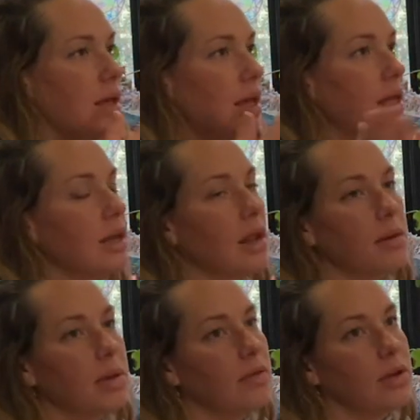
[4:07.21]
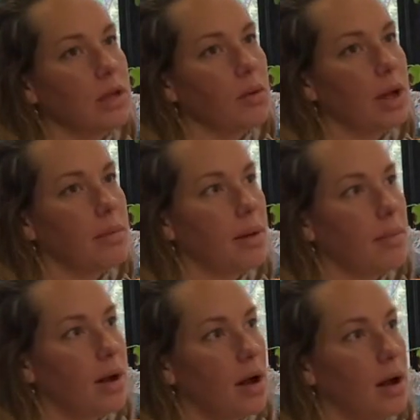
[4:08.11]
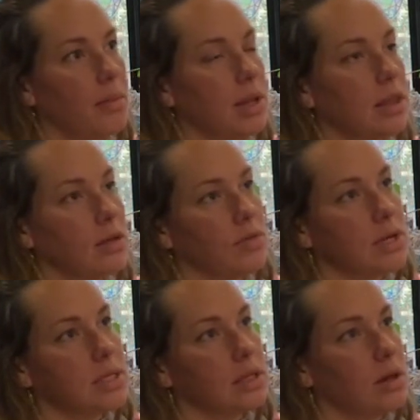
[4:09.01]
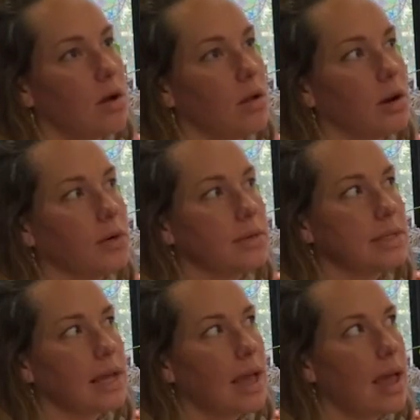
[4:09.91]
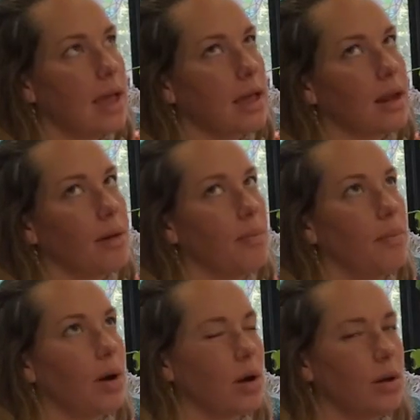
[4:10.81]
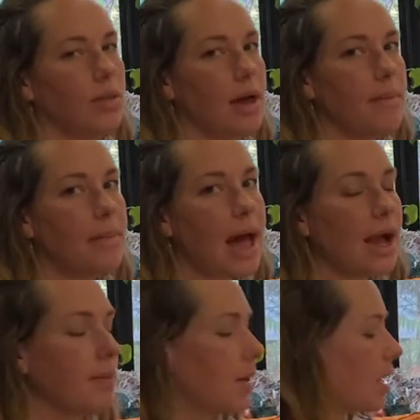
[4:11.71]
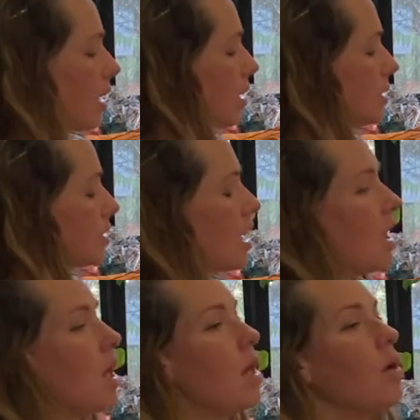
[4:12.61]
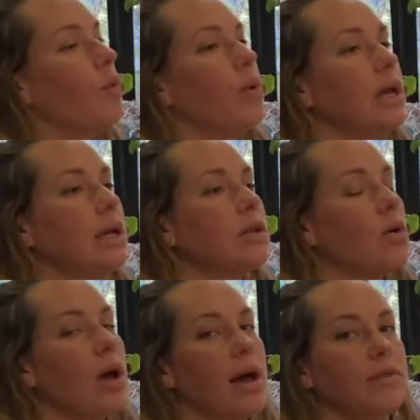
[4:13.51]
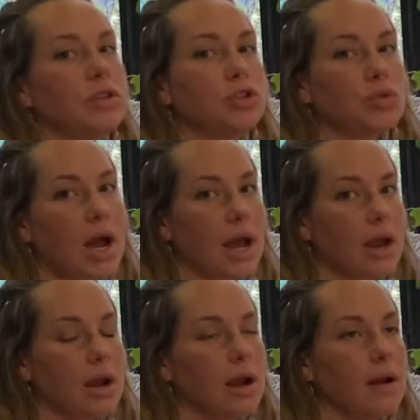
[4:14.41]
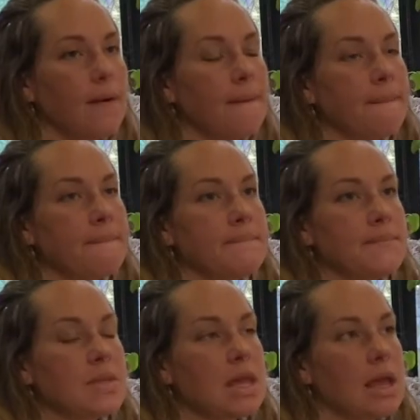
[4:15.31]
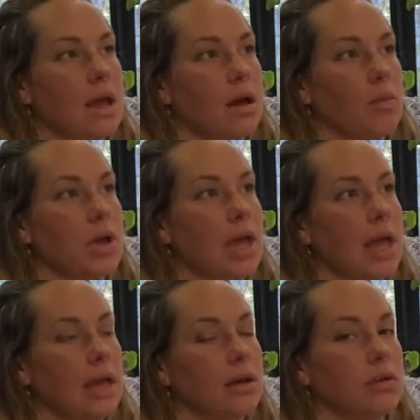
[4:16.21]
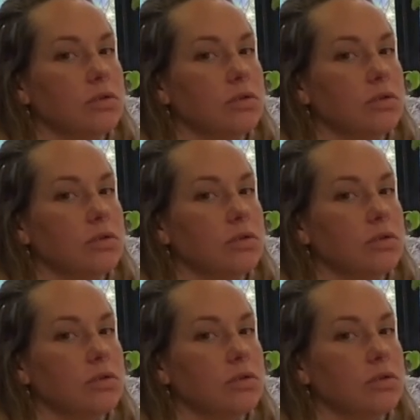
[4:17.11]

Ended up giving it away to my mom, and then recently called her and was like, hey, can I borrow that back, because we don't have a dryer, and we hang